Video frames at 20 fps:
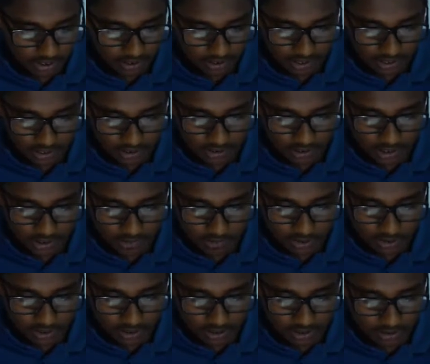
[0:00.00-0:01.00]
get this
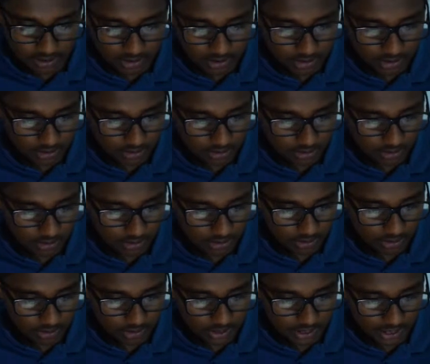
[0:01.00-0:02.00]
one.
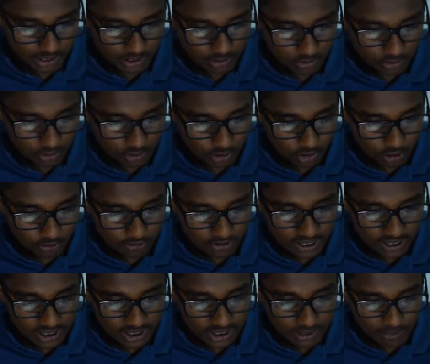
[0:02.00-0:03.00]
So it's a total of
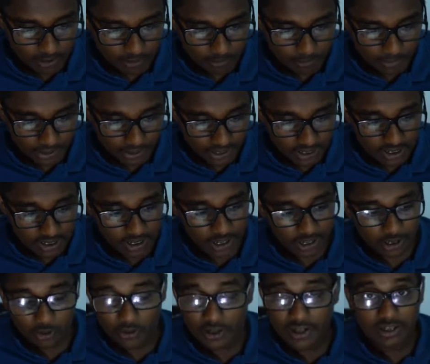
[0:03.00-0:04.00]
61 pages. I
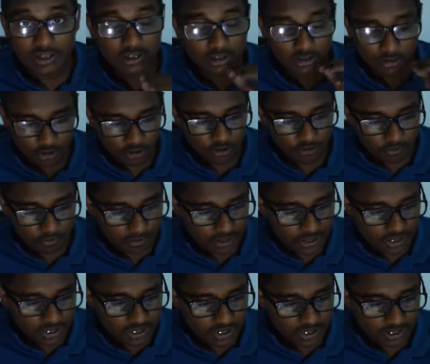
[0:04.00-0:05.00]
know it is a lot of
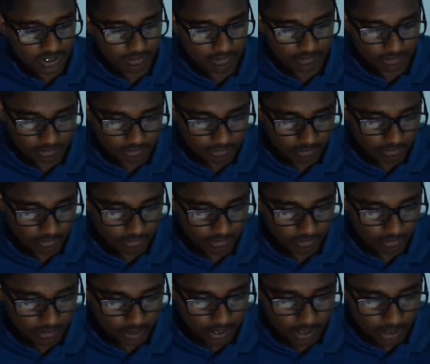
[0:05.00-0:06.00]
pages,
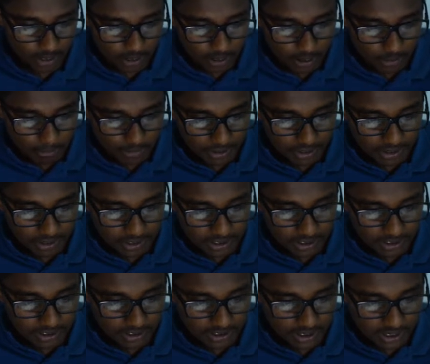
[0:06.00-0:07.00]

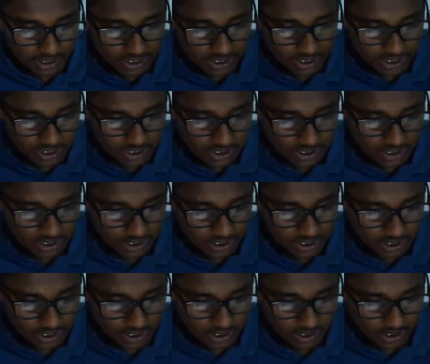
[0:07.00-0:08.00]
because this
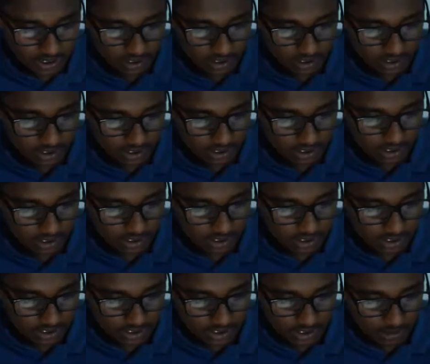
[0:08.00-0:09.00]

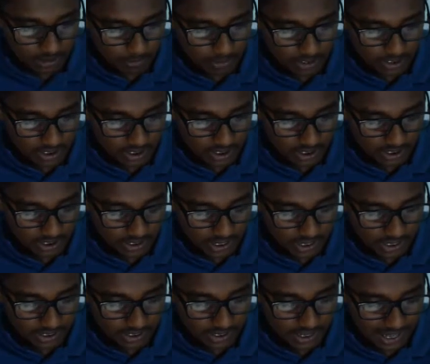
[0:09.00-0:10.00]
syllabus
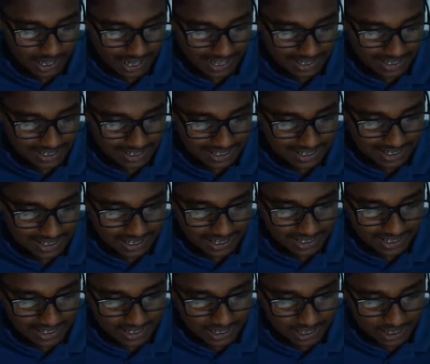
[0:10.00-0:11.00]
content has 6
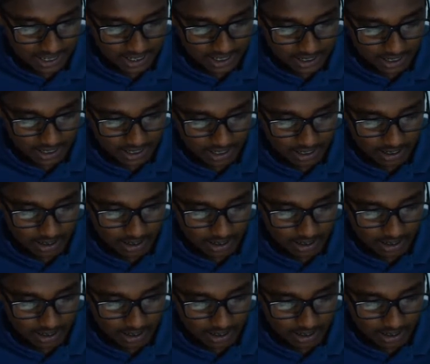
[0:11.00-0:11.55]
sections.